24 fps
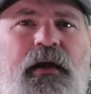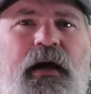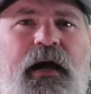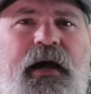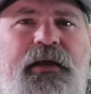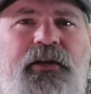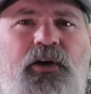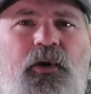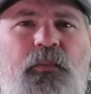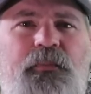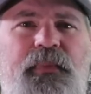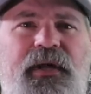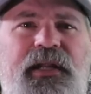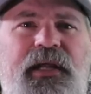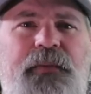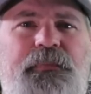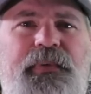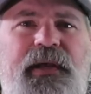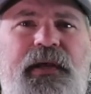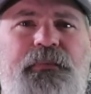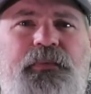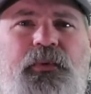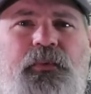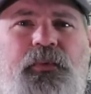I know many
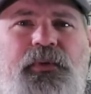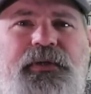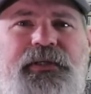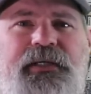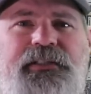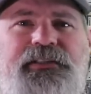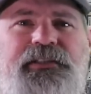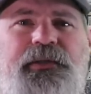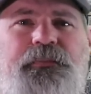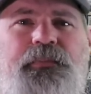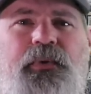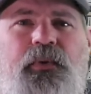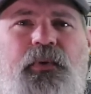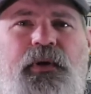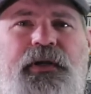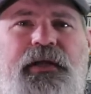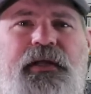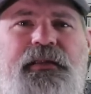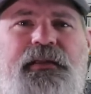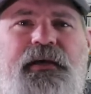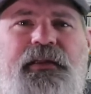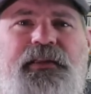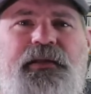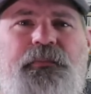people were
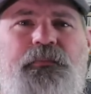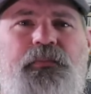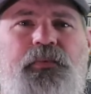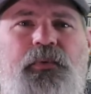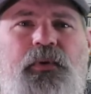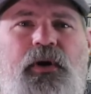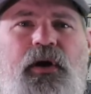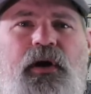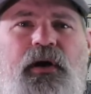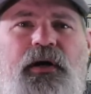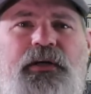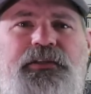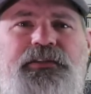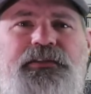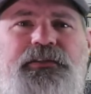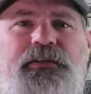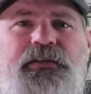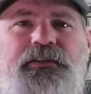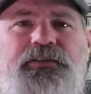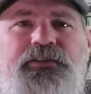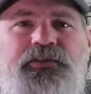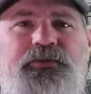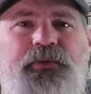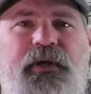disappointed that the Bronx
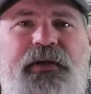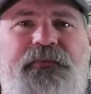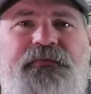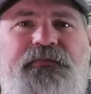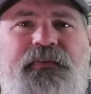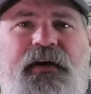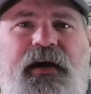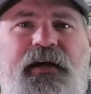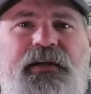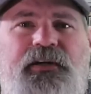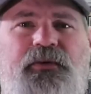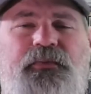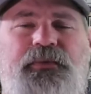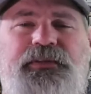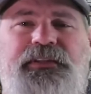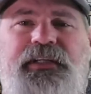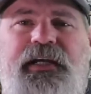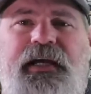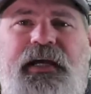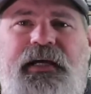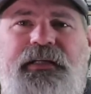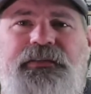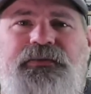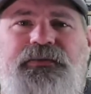Street Fighter was
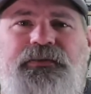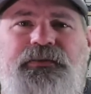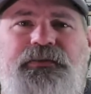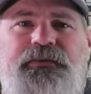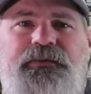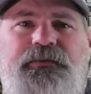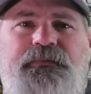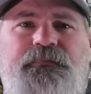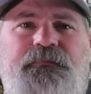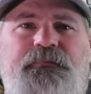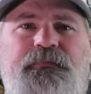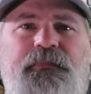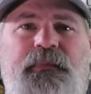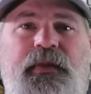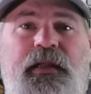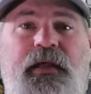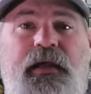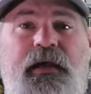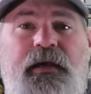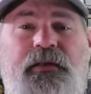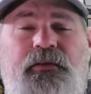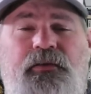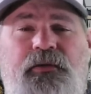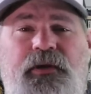canceled,
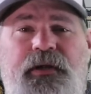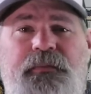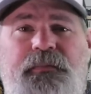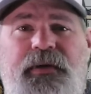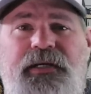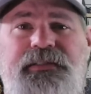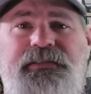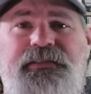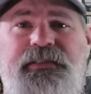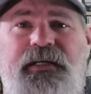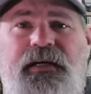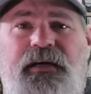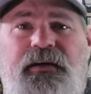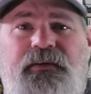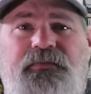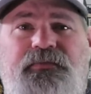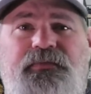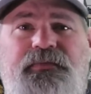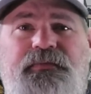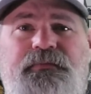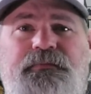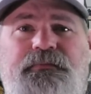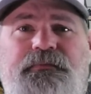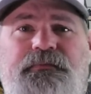including
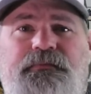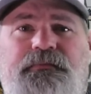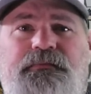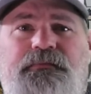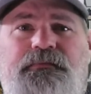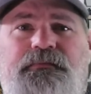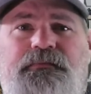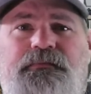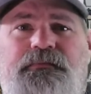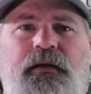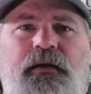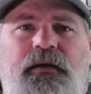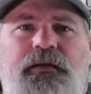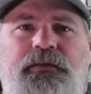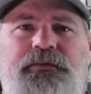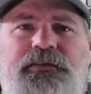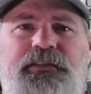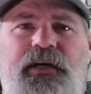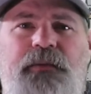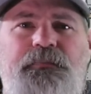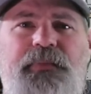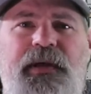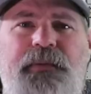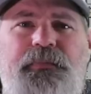myself.
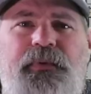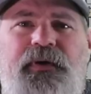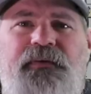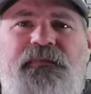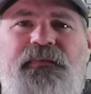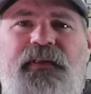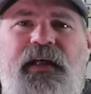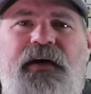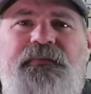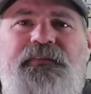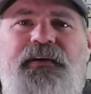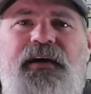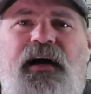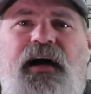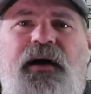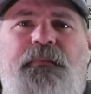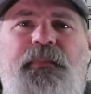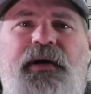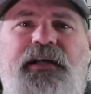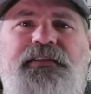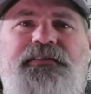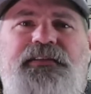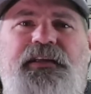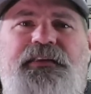Some people have left
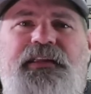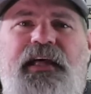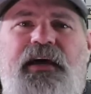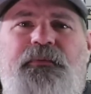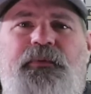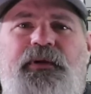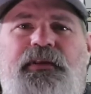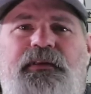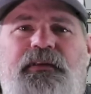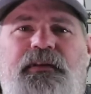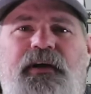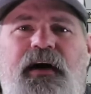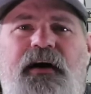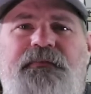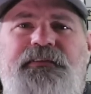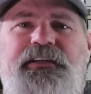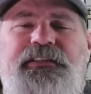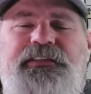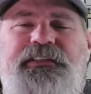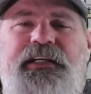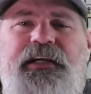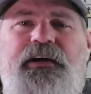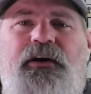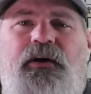comments that they would love
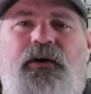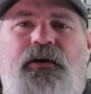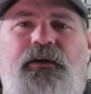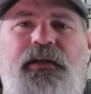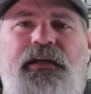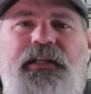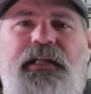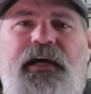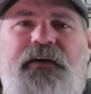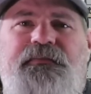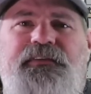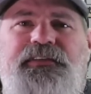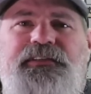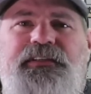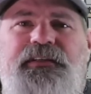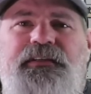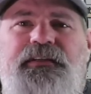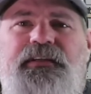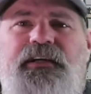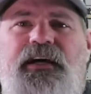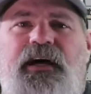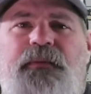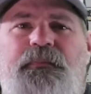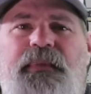to see Harley
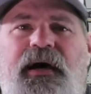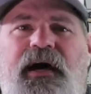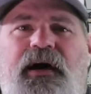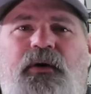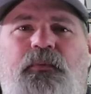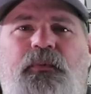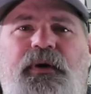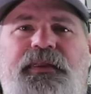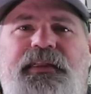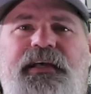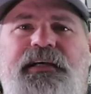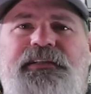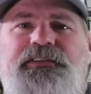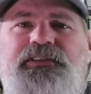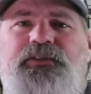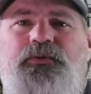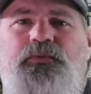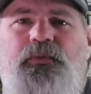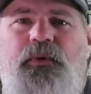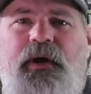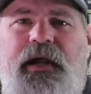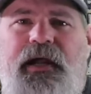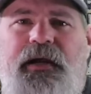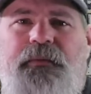Davidson come out with a
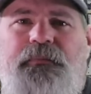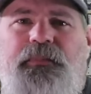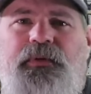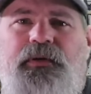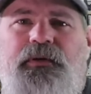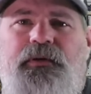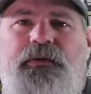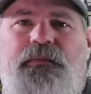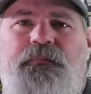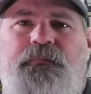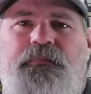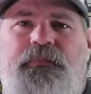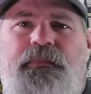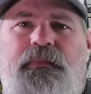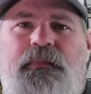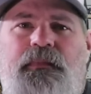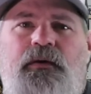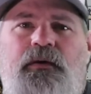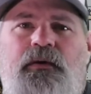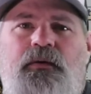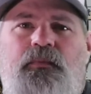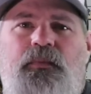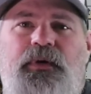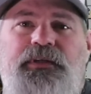Scrambler,
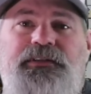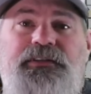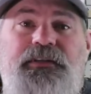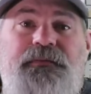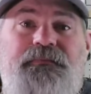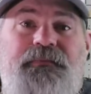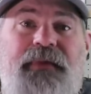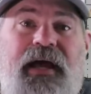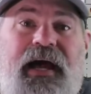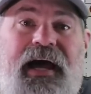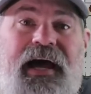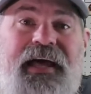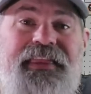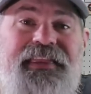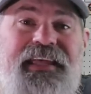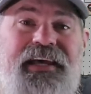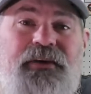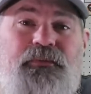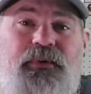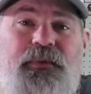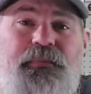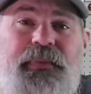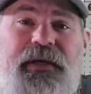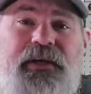which I
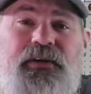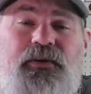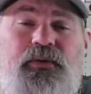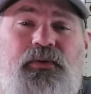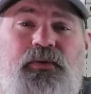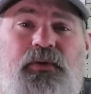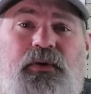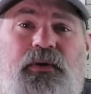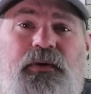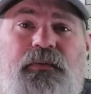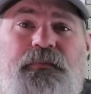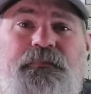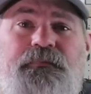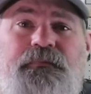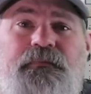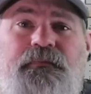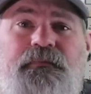think would be cool.